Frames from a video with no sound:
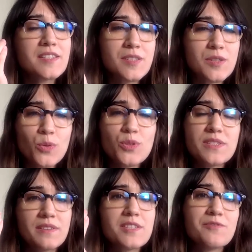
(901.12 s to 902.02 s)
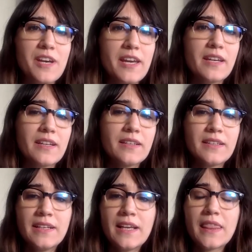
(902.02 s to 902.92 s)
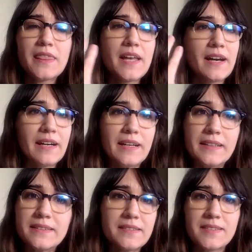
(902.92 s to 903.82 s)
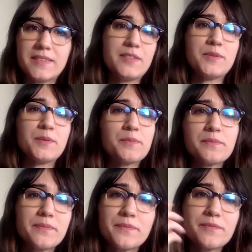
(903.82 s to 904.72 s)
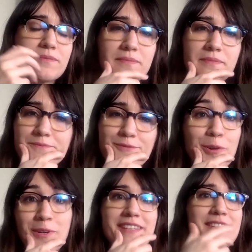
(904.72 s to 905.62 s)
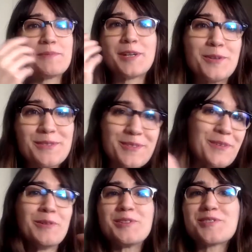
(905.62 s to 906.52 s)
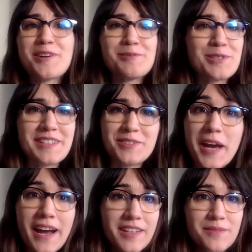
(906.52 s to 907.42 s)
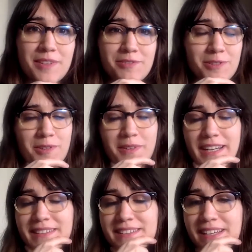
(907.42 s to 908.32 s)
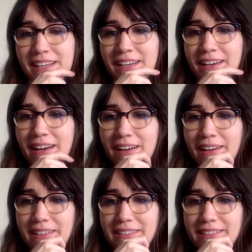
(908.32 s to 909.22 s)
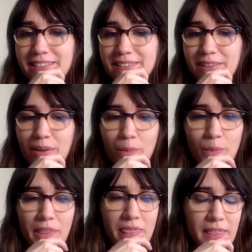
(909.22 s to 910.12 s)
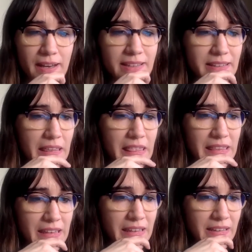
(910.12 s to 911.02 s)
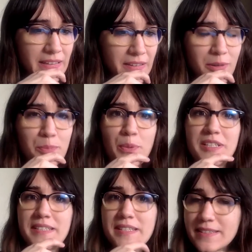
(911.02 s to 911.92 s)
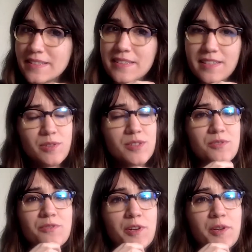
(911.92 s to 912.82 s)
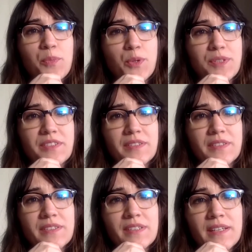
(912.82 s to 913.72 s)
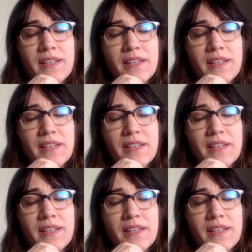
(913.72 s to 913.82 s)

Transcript: it's so satisfying. that you forget about all the troubles that you had before, right? And with that, I think, you know, persistence is also very important.